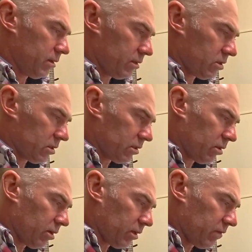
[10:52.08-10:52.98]

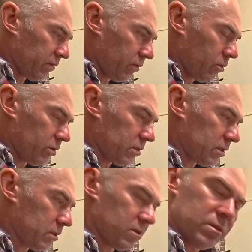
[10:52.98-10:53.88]
Slightly forward,
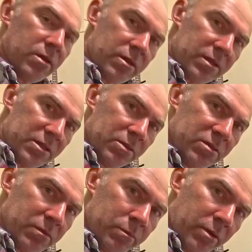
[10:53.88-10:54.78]
slightly
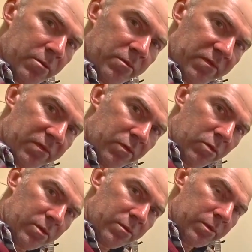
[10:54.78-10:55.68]
tilted bottom
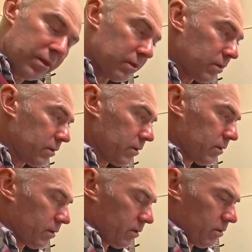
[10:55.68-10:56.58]
forward a bit.
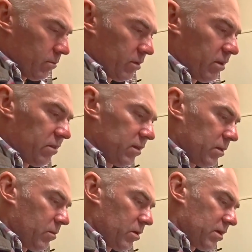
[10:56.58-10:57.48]
But I think
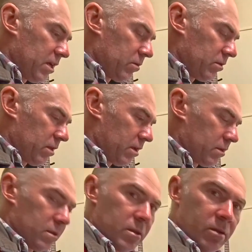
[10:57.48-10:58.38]
I'm okay with that.
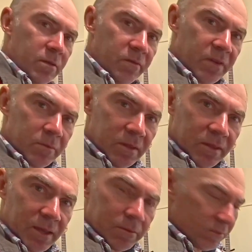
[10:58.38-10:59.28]
And I can fit my
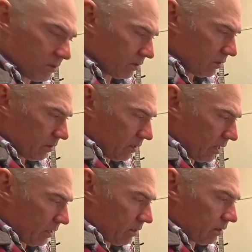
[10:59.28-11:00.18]
thumbs under the